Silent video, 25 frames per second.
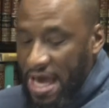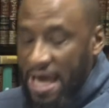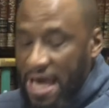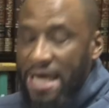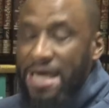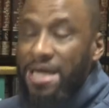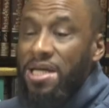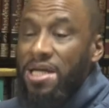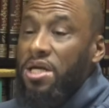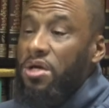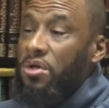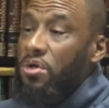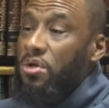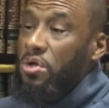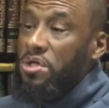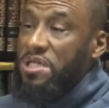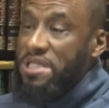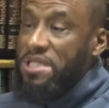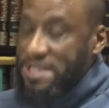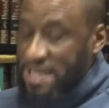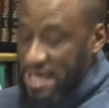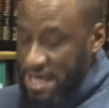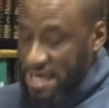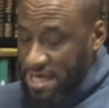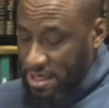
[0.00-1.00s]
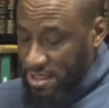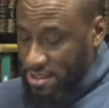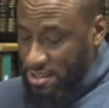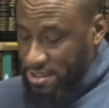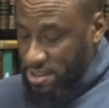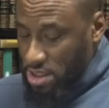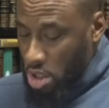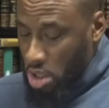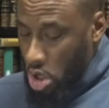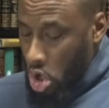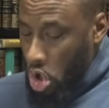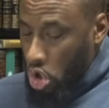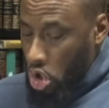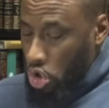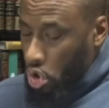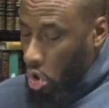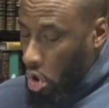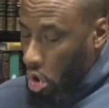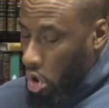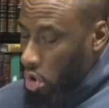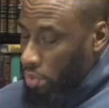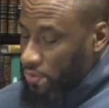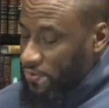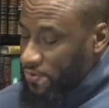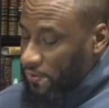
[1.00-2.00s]
he neither seeks nor
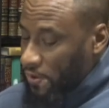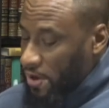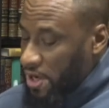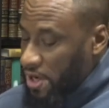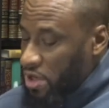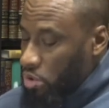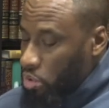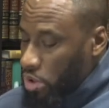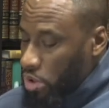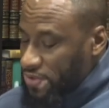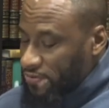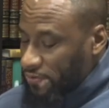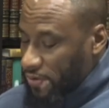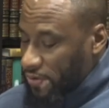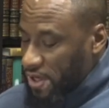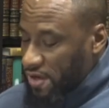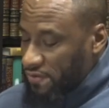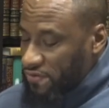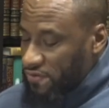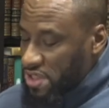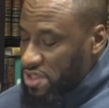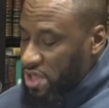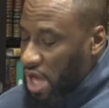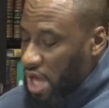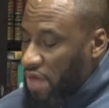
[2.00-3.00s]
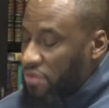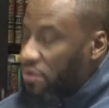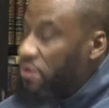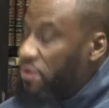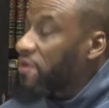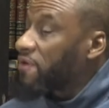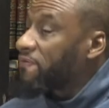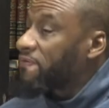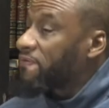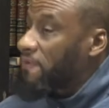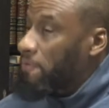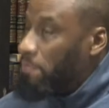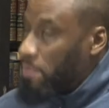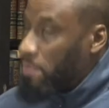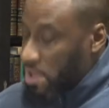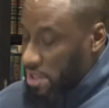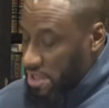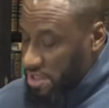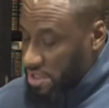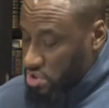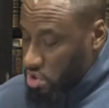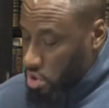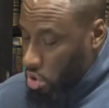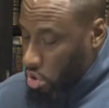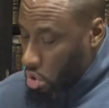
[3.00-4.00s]
hopes for anyone's forgiveness other than from
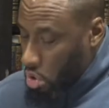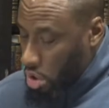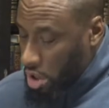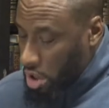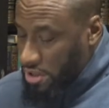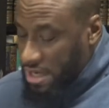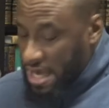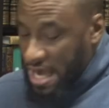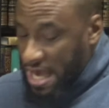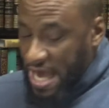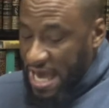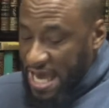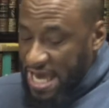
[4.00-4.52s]
his Lord.